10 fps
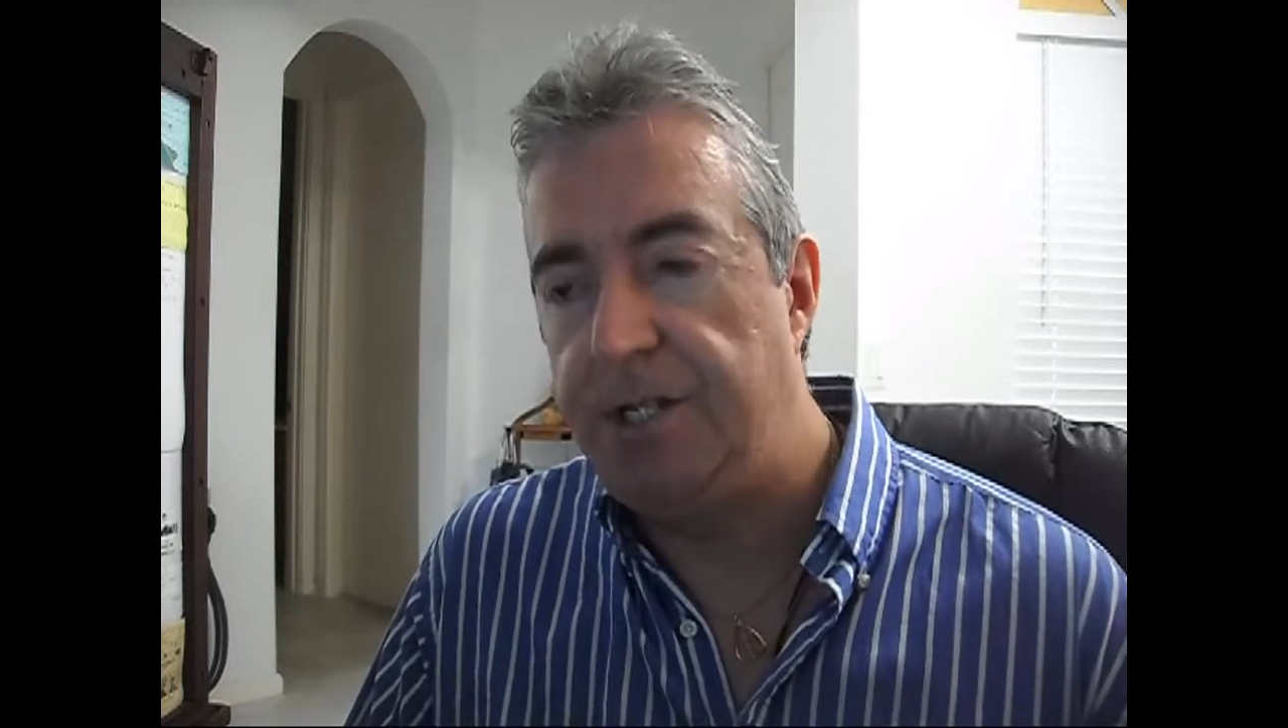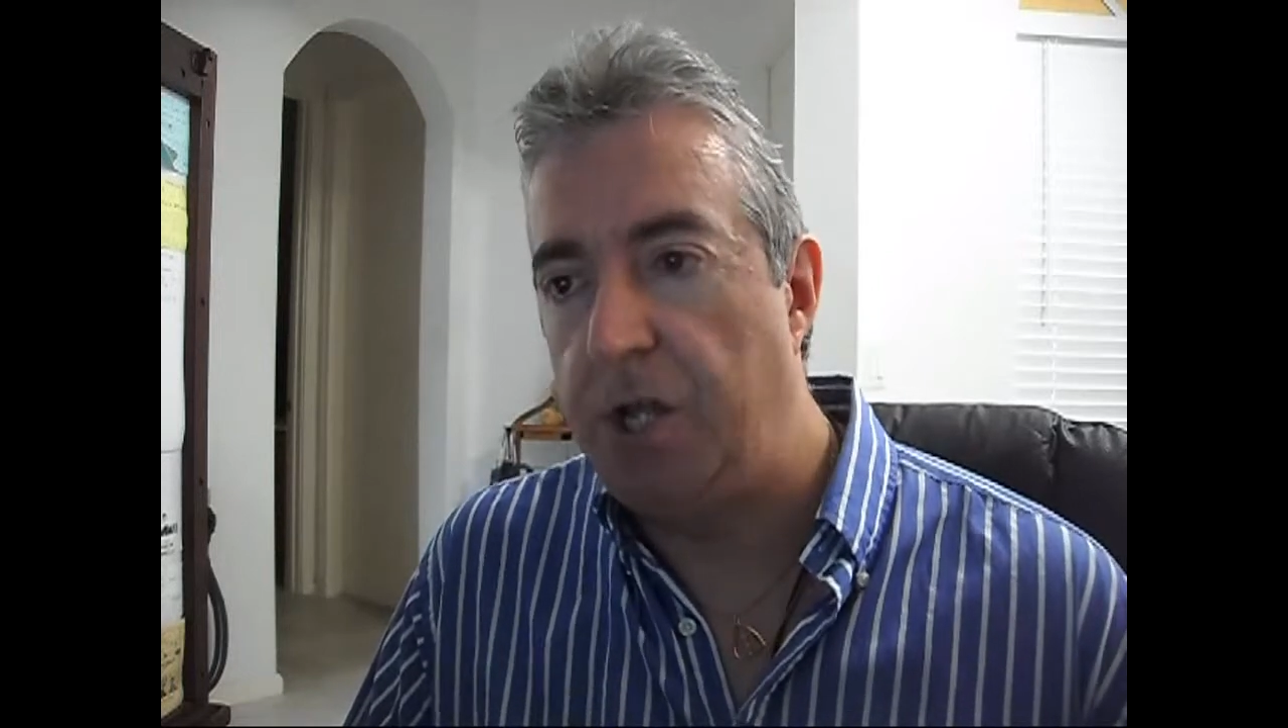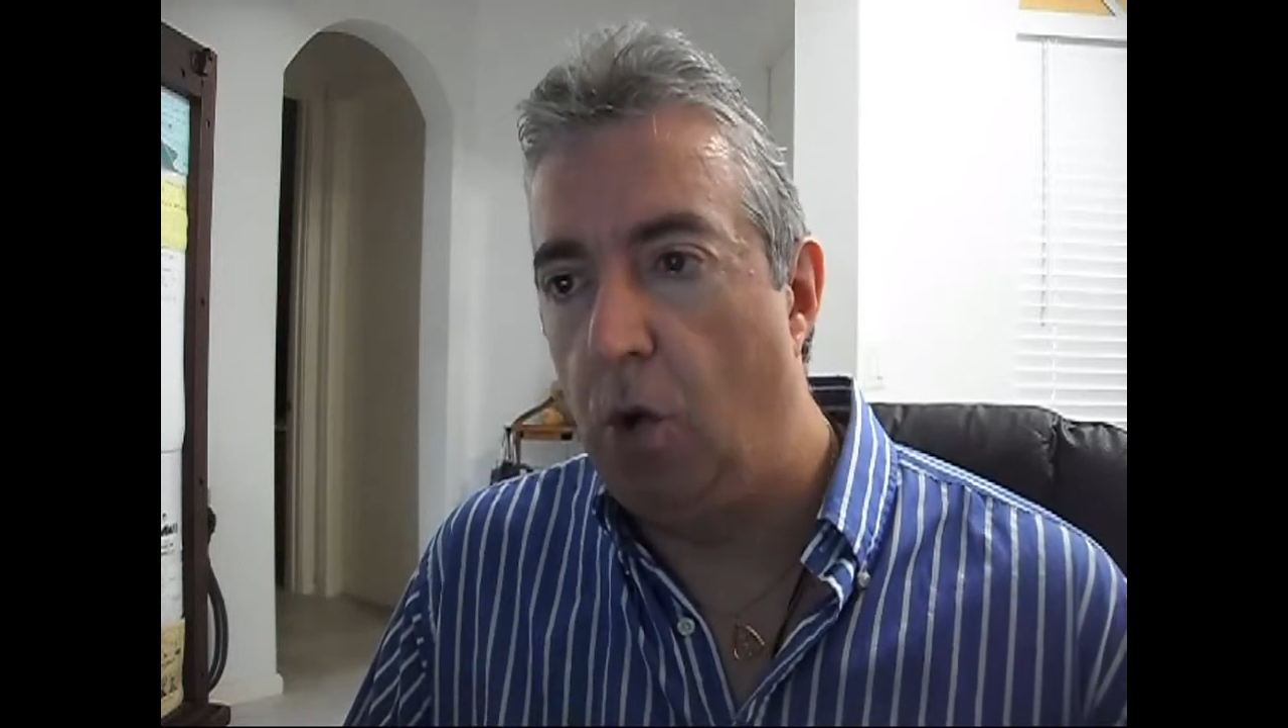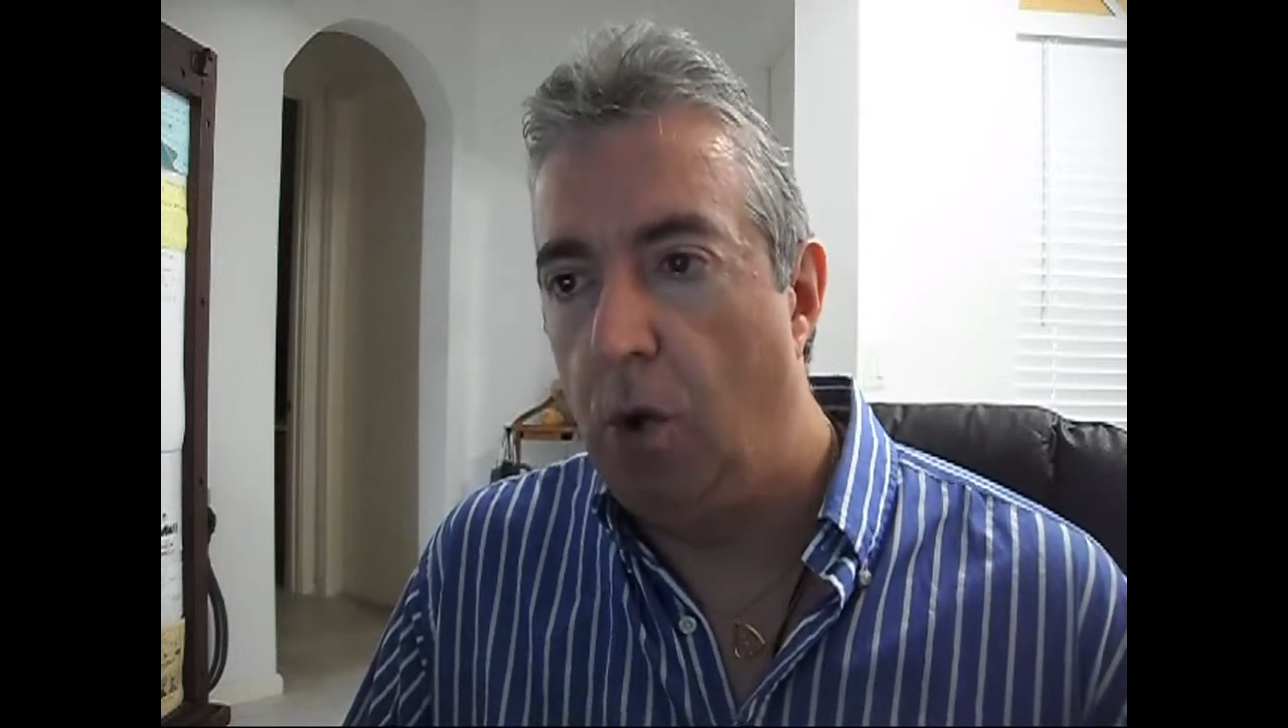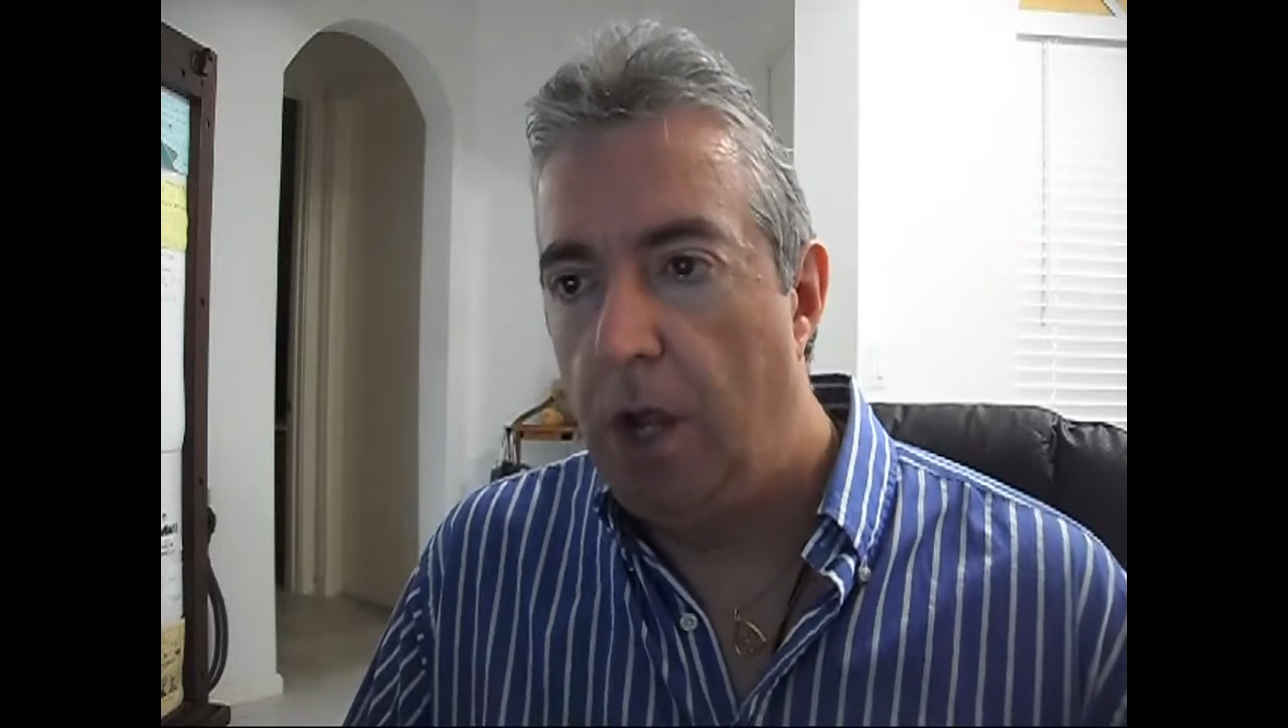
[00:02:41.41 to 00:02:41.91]

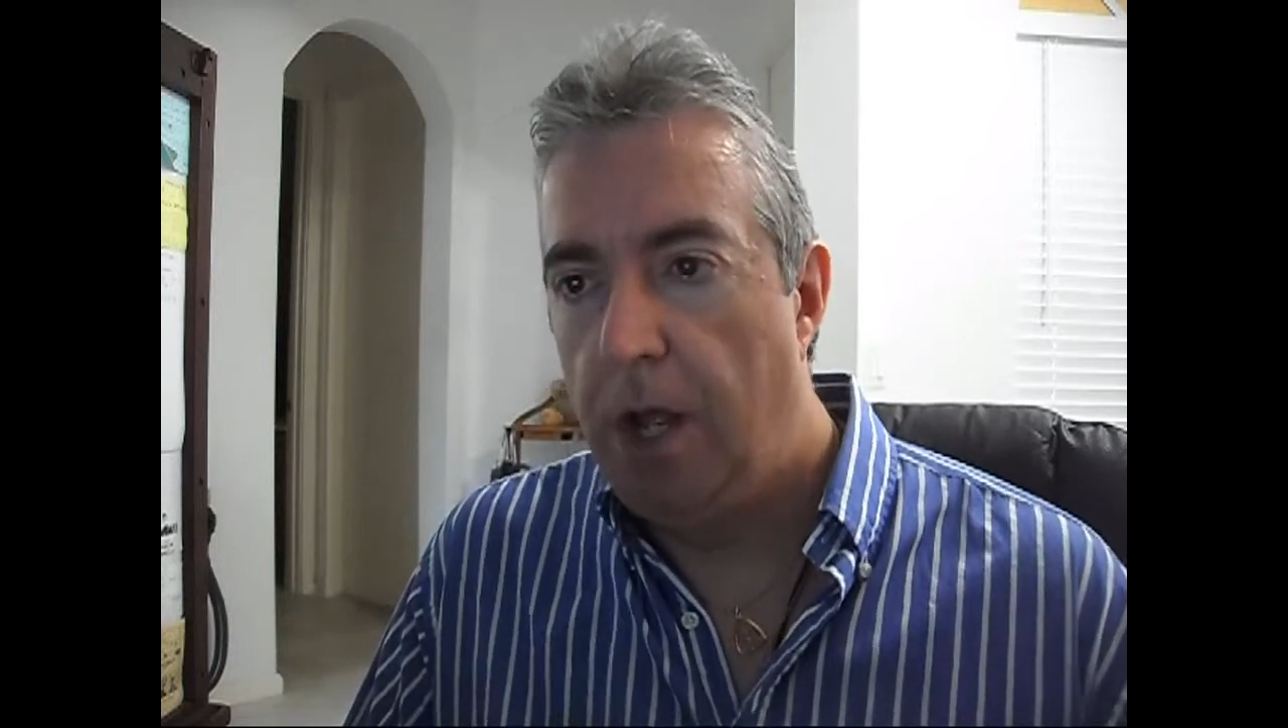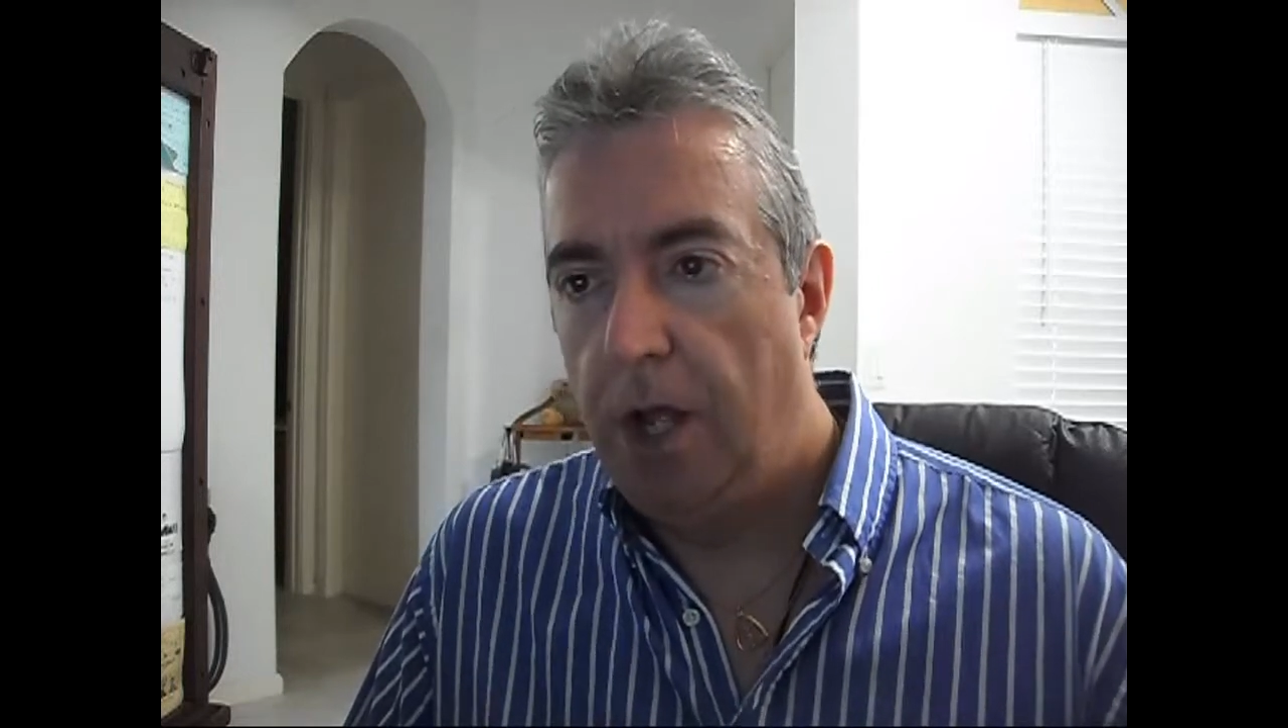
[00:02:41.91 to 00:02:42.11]
So